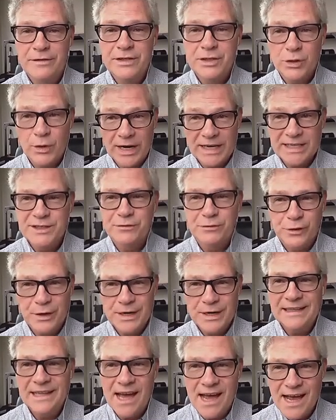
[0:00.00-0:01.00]

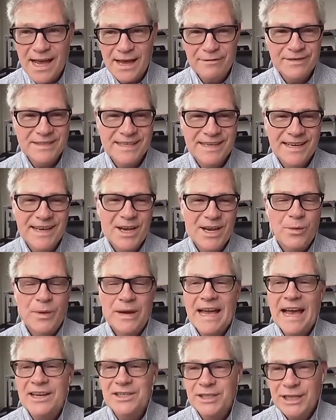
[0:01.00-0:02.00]
stress-free lives,
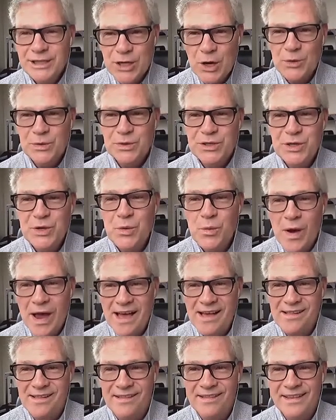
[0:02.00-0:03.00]
we actually don't do
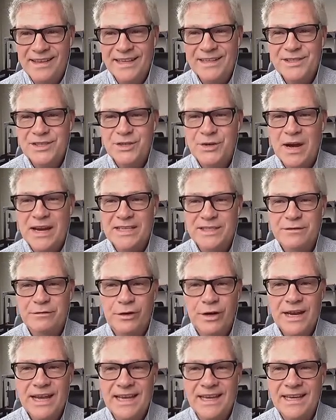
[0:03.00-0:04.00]
well in
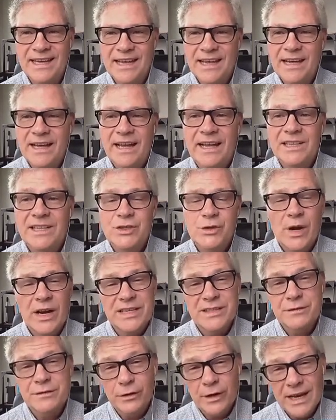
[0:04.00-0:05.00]
stress-free. In
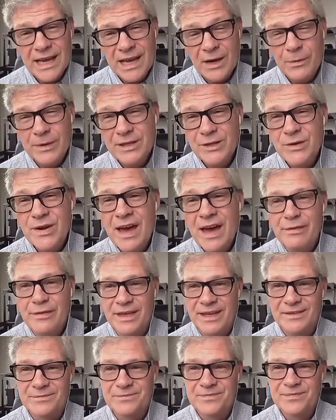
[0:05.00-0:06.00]
stress-free, we do
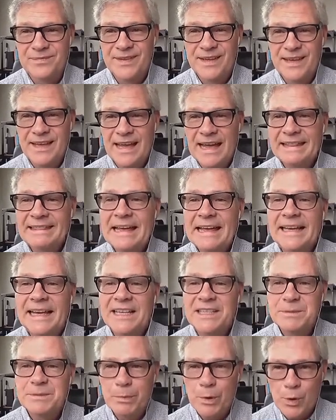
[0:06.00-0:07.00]
nothing. And that
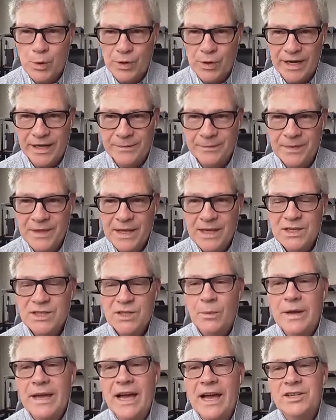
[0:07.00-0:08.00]
gets boring. So
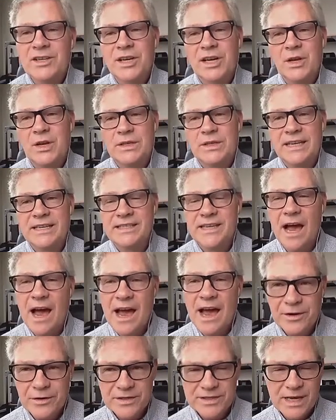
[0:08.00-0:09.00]
we actually
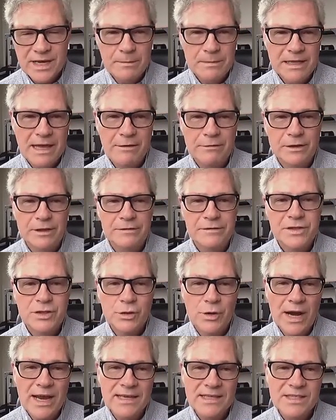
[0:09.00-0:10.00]
desire some level of
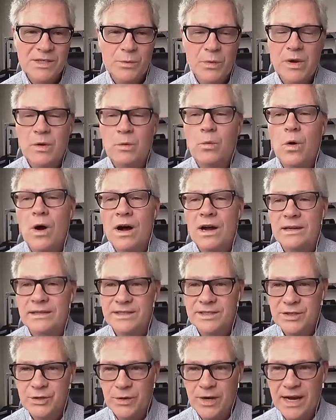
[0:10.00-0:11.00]
stress. We want
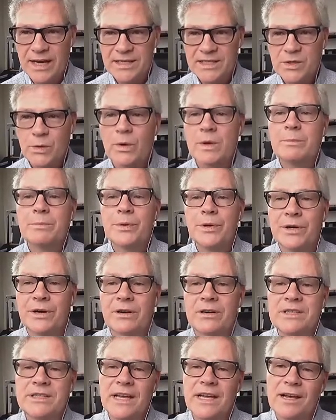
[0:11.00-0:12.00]
stress. So we put
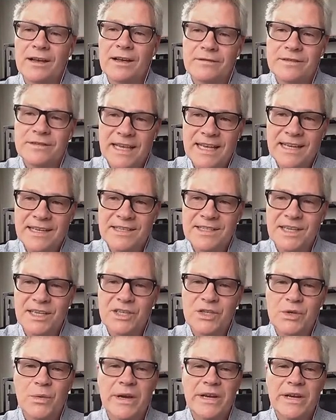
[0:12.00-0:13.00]
ourselves in
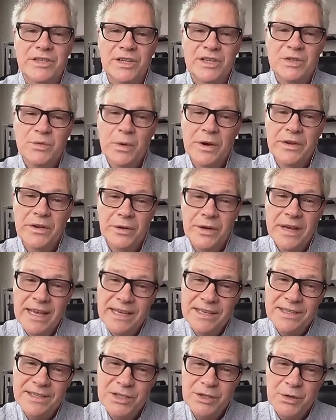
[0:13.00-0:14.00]
situations where there
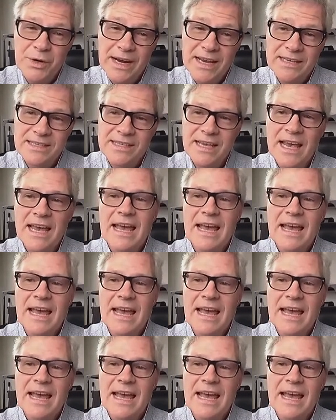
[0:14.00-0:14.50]
is stress,